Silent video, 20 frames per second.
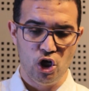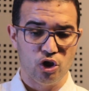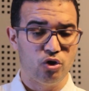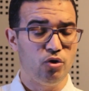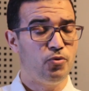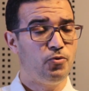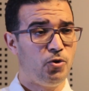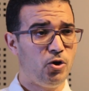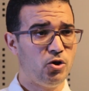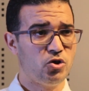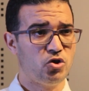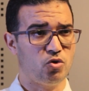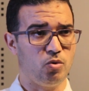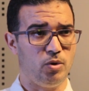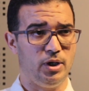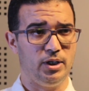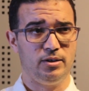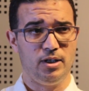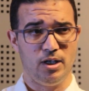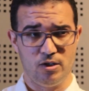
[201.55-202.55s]
The first
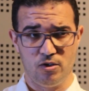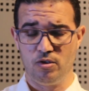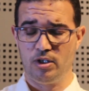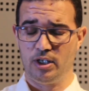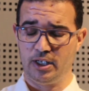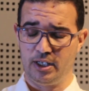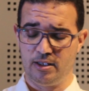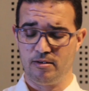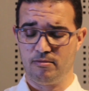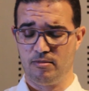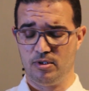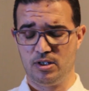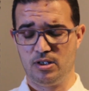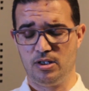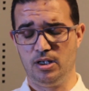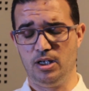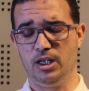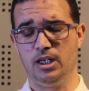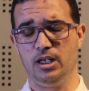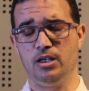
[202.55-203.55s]
one, as you can
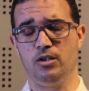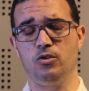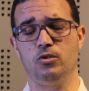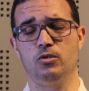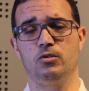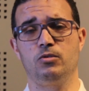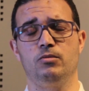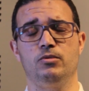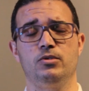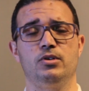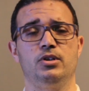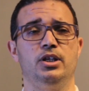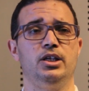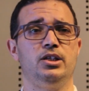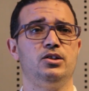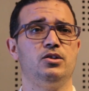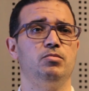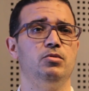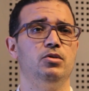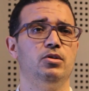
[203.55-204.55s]
see in your
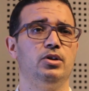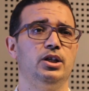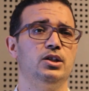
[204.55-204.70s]
textbook,